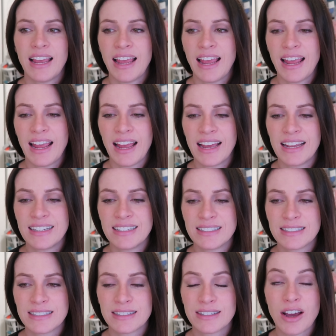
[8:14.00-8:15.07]

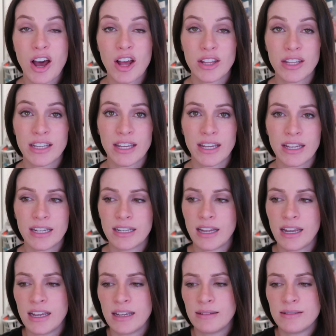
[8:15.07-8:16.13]
and call it good.
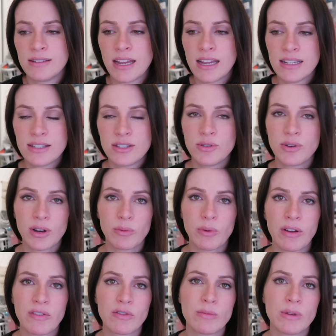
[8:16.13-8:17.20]
Days do get
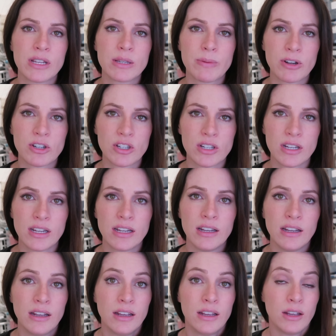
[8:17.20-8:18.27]
away from me, especially
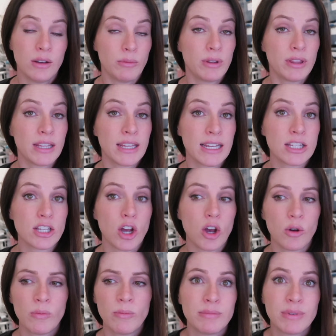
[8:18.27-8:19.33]
with the kids
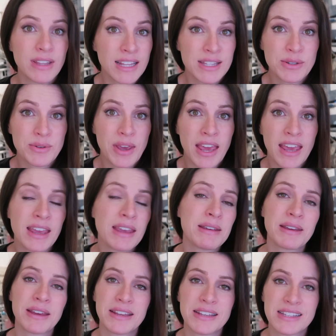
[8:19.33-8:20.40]
home, but that's okay
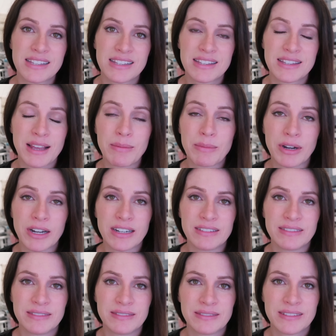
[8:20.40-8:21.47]
because it's summer
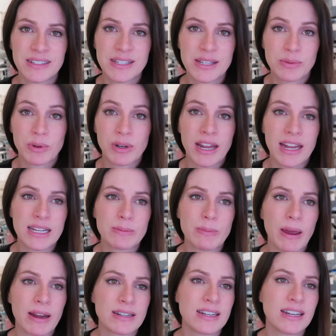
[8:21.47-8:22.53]
and this is what I
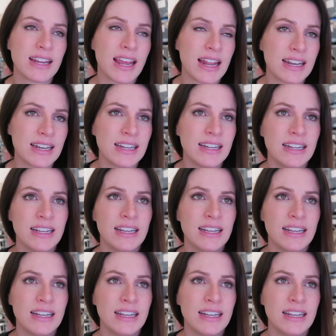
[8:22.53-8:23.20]
expect. And again,